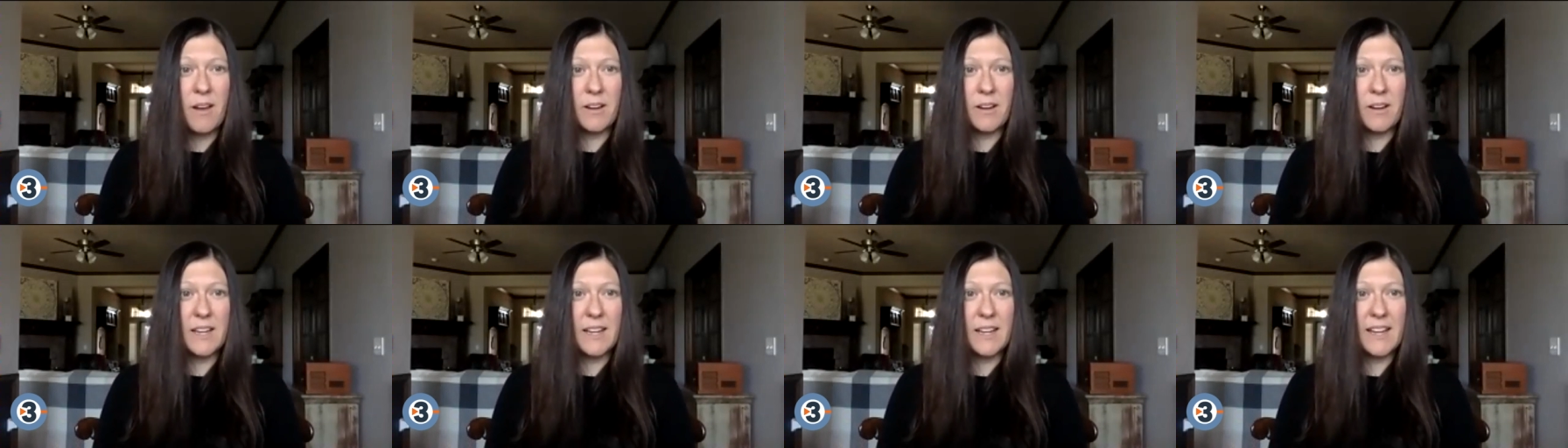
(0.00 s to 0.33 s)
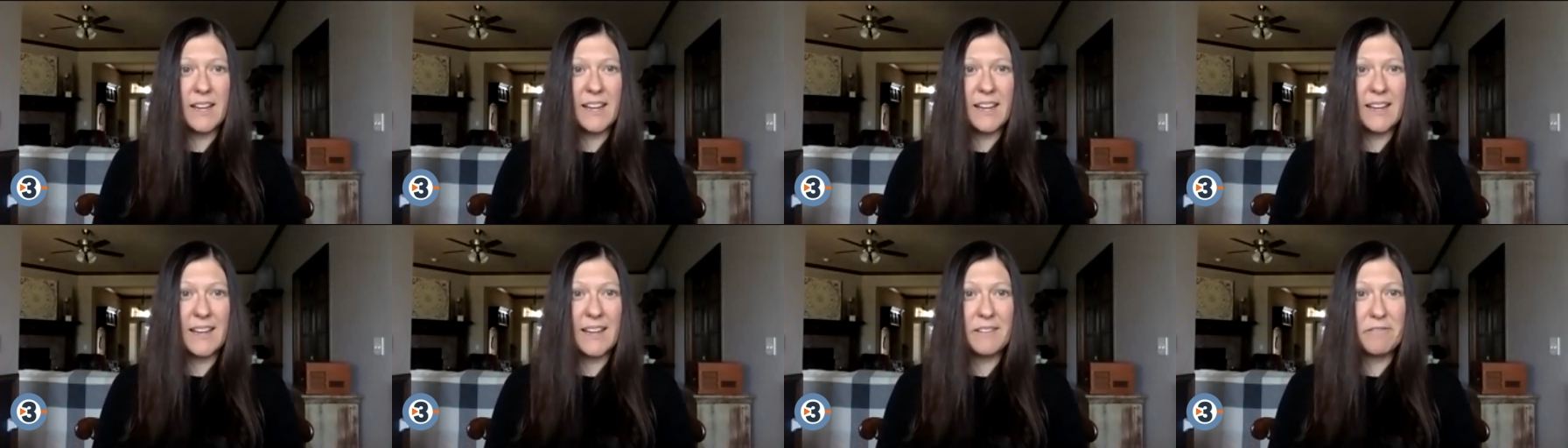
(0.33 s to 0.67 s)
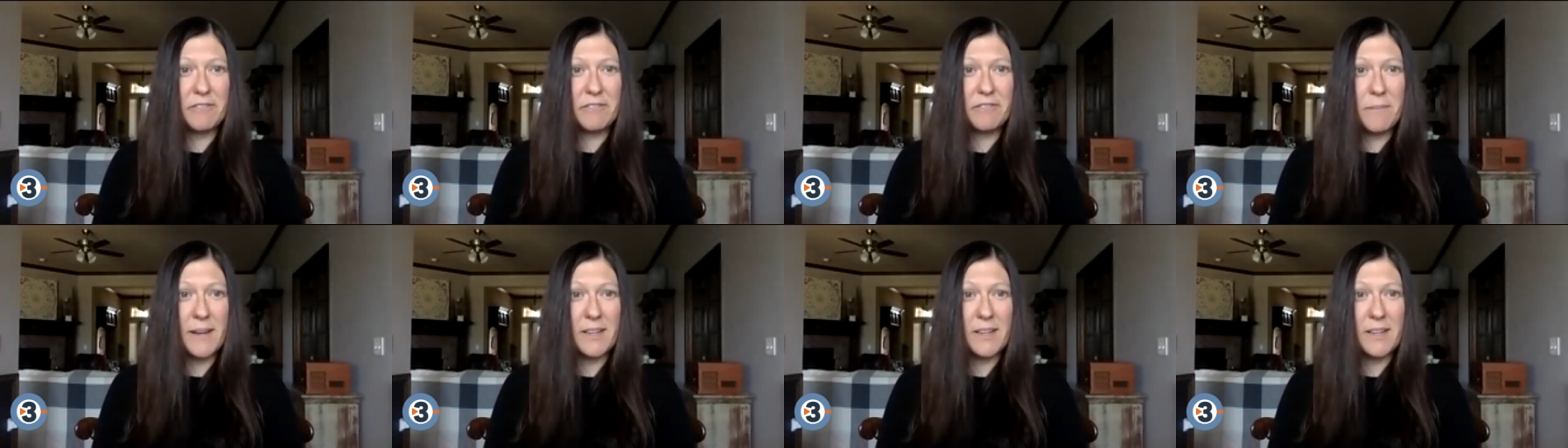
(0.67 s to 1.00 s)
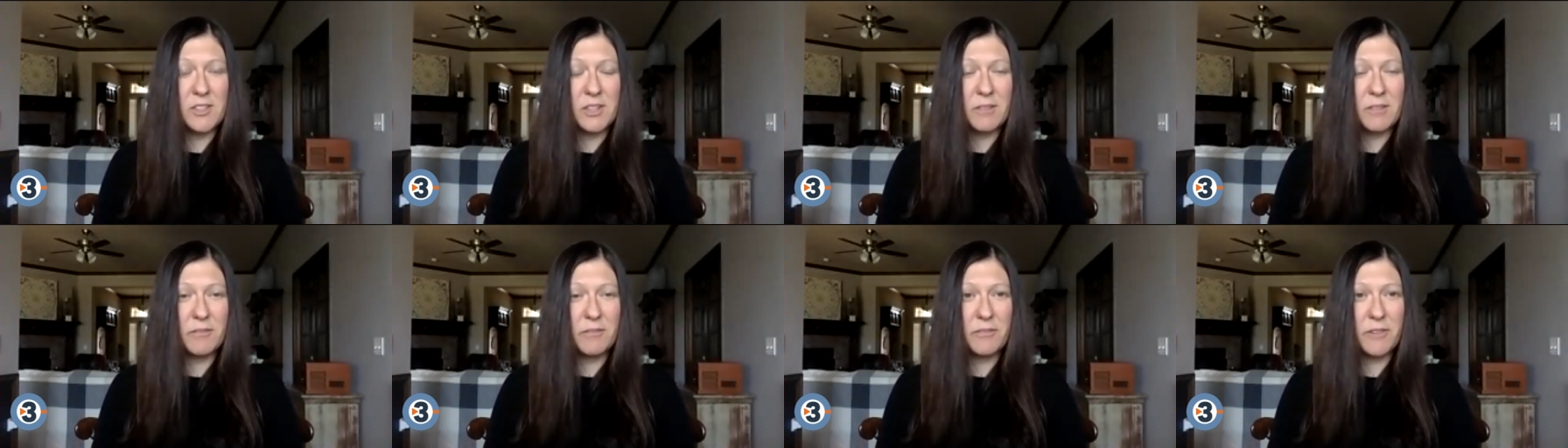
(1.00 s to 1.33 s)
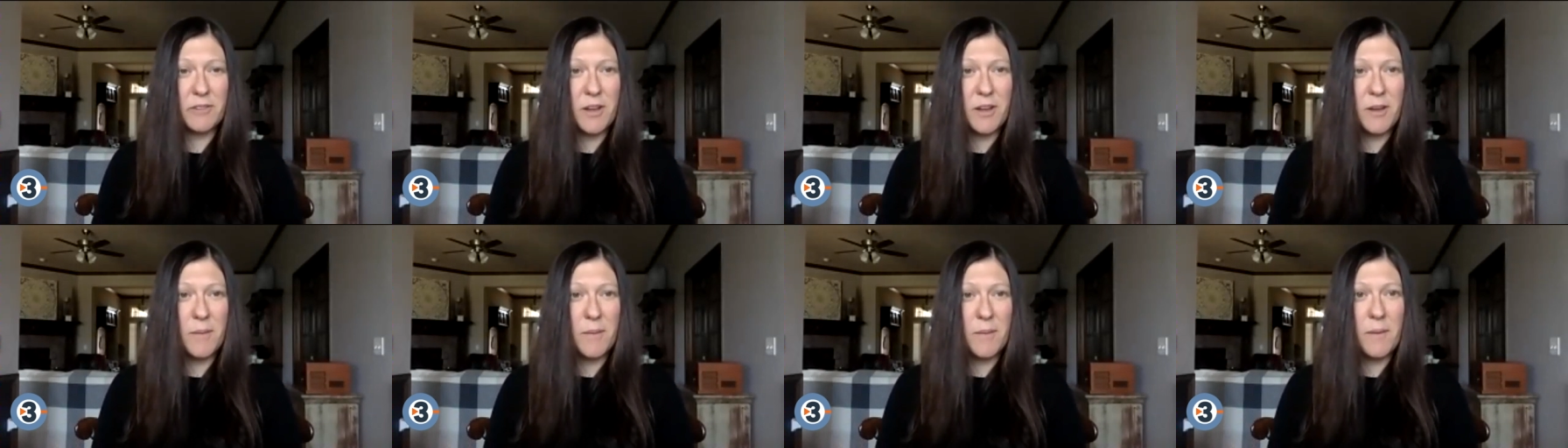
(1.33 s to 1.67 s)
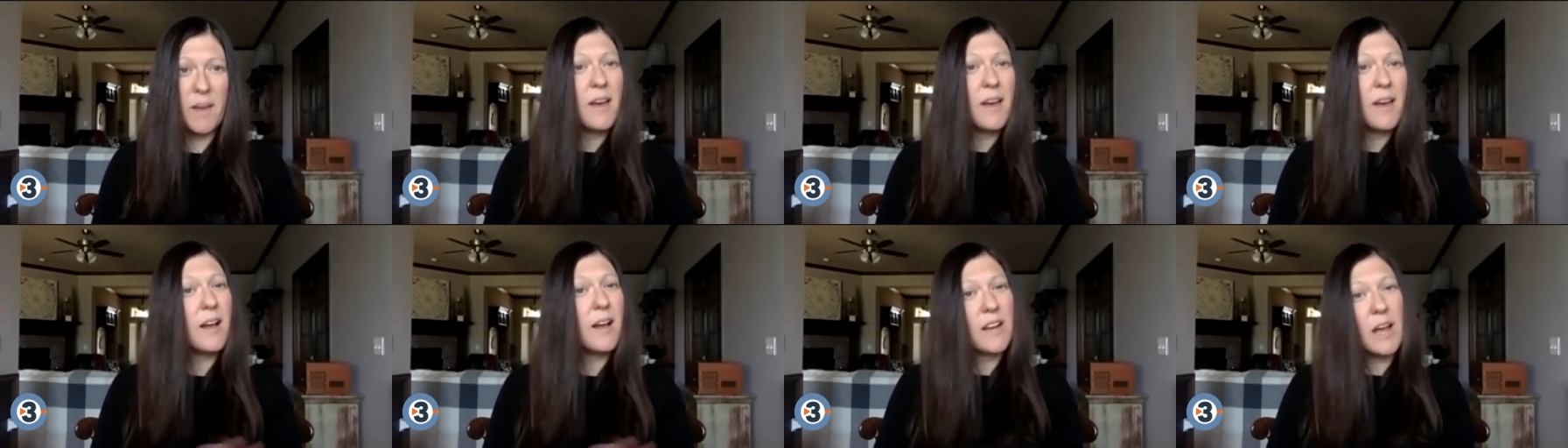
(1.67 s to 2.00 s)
are getting information from